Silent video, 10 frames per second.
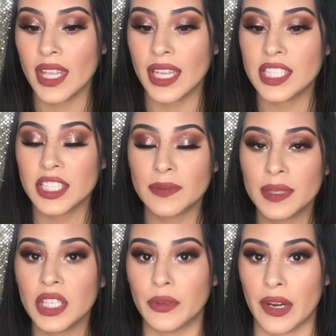it's just
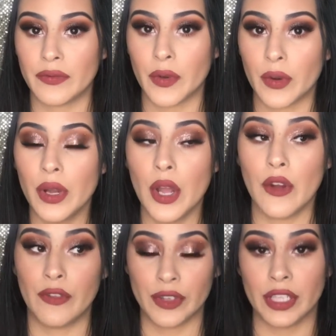being grateful
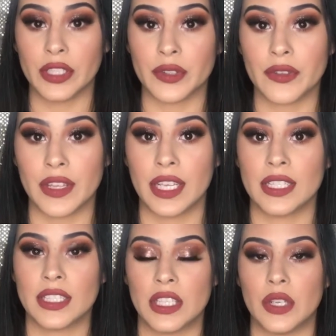for the little
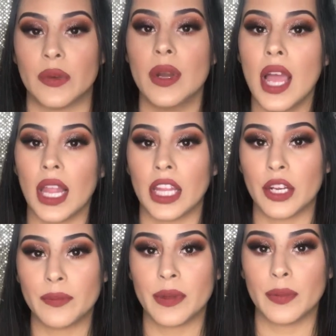things. You know, a
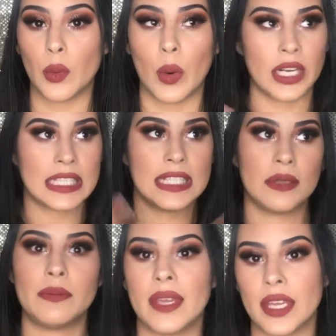lot of people want to see
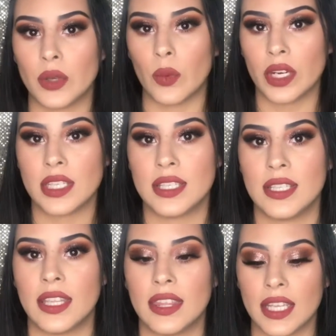big, want to
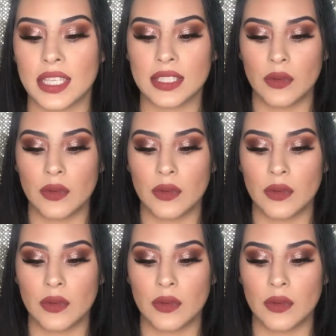see things